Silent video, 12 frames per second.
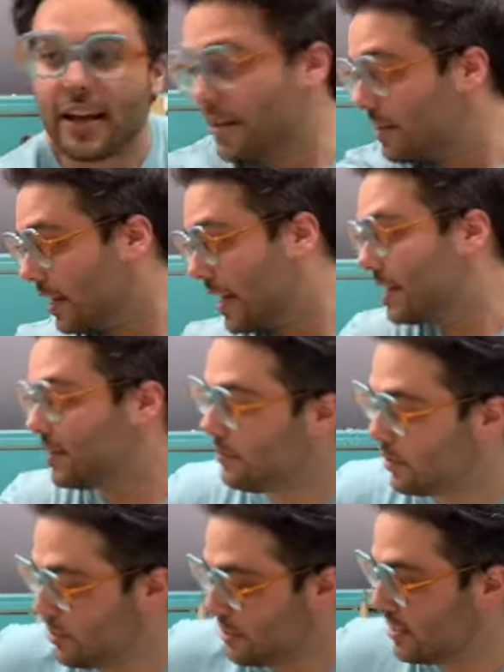the last
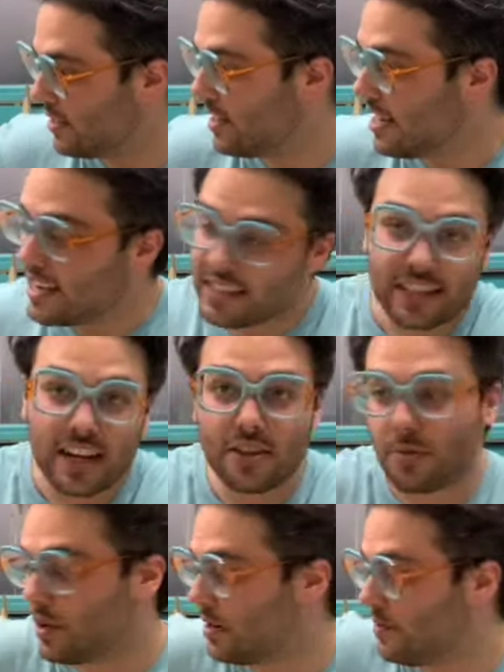version is another
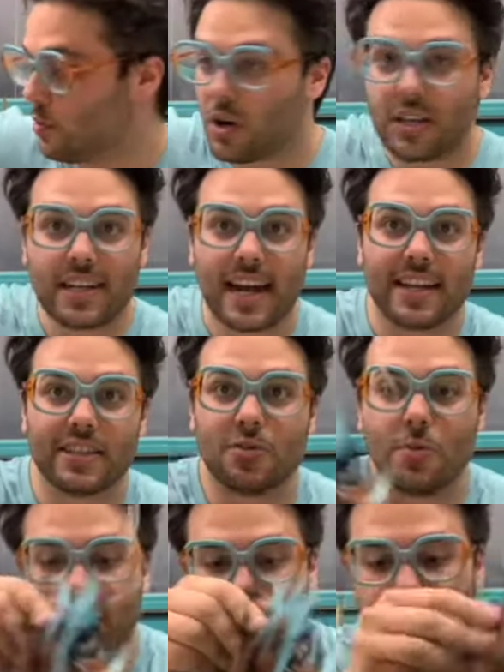one of the one-task
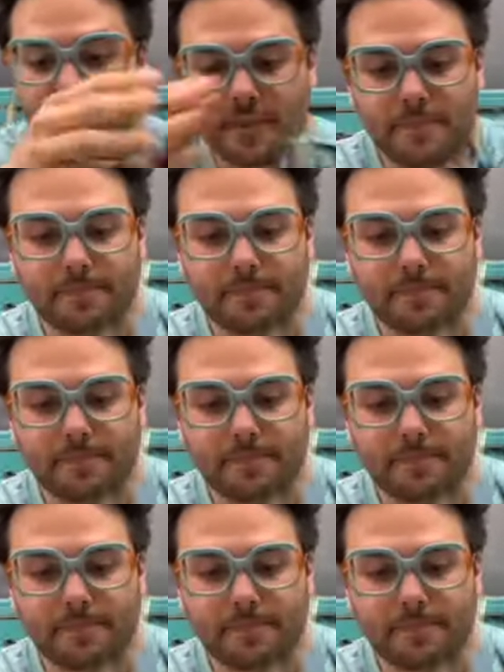wonders.